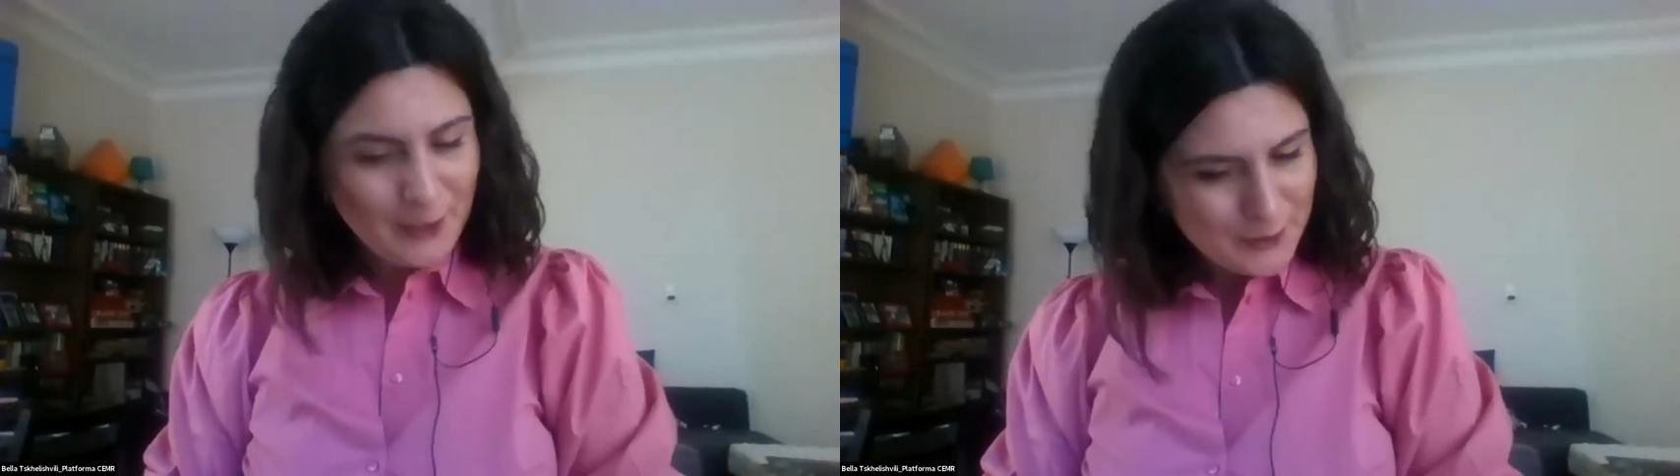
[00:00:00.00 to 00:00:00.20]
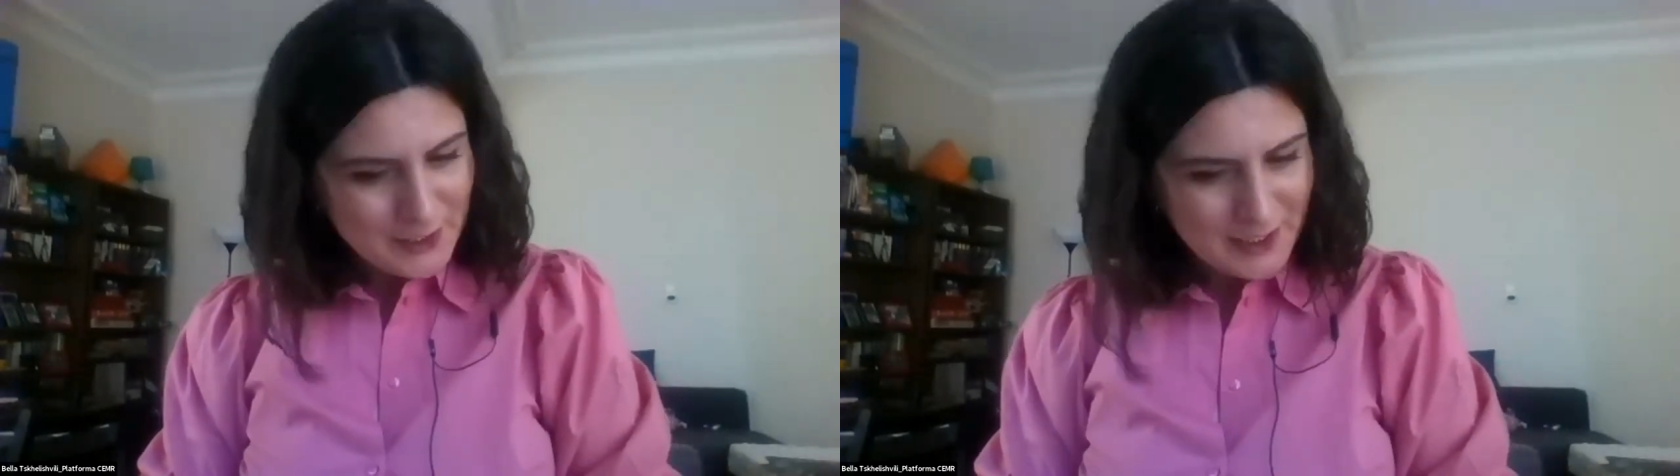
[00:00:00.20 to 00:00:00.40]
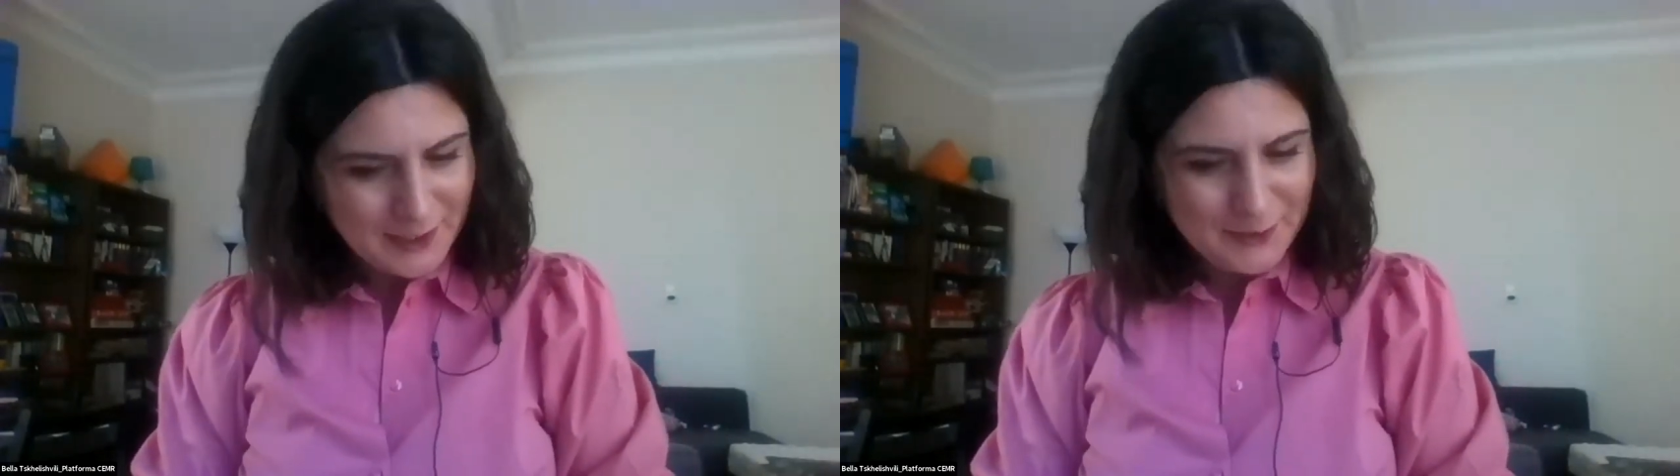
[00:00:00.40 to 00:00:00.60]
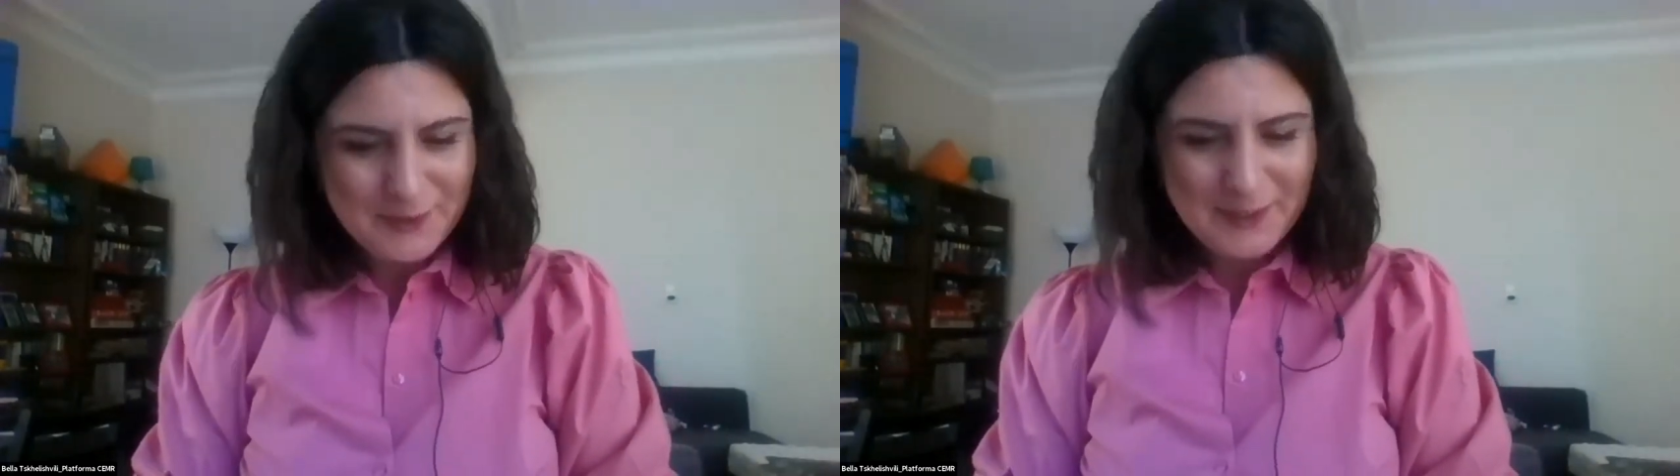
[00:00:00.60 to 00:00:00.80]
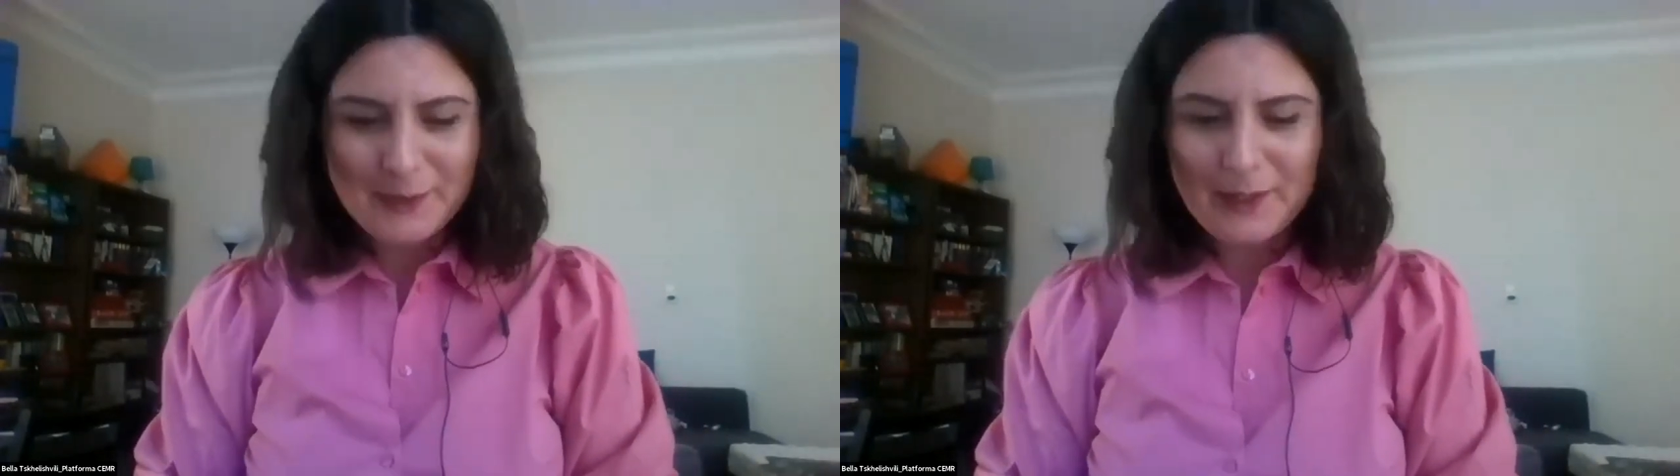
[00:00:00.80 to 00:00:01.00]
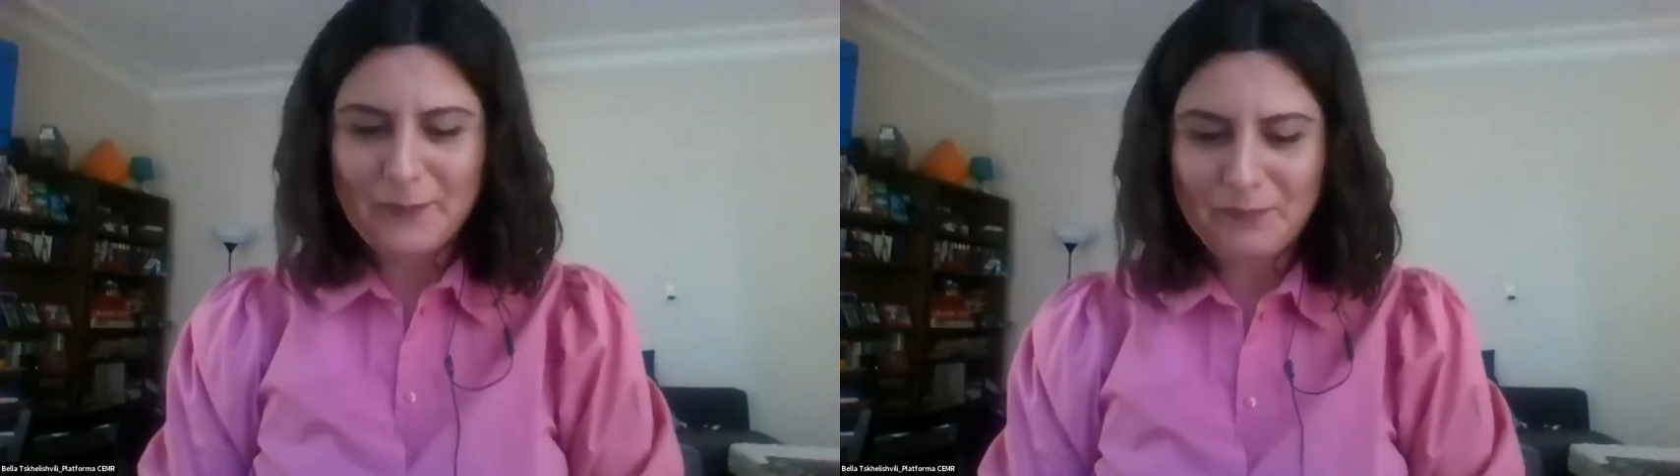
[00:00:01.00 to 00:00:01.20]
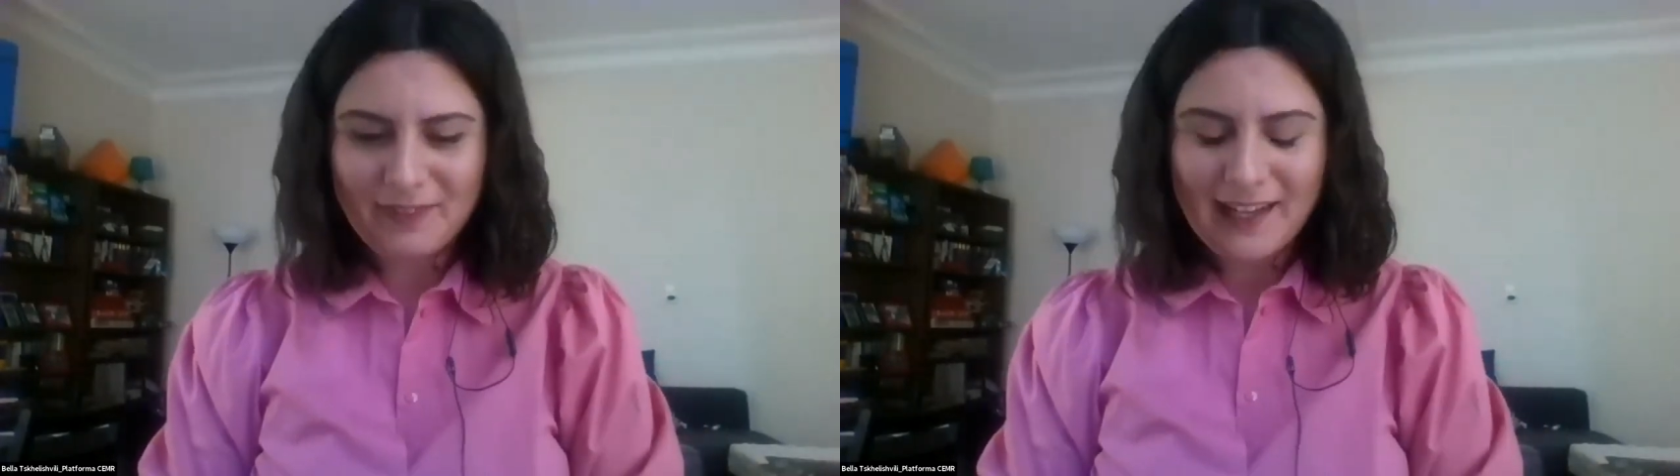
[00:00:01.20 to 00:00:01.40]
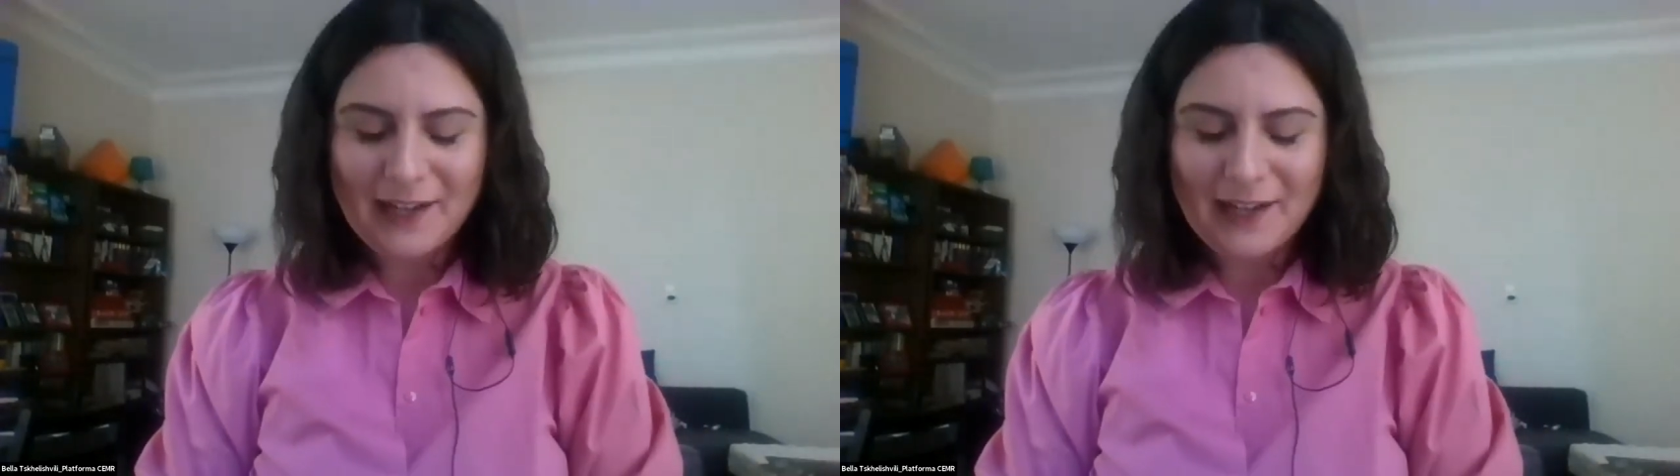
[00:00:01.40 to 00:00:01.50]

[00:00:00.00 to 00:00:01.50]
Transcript: continue our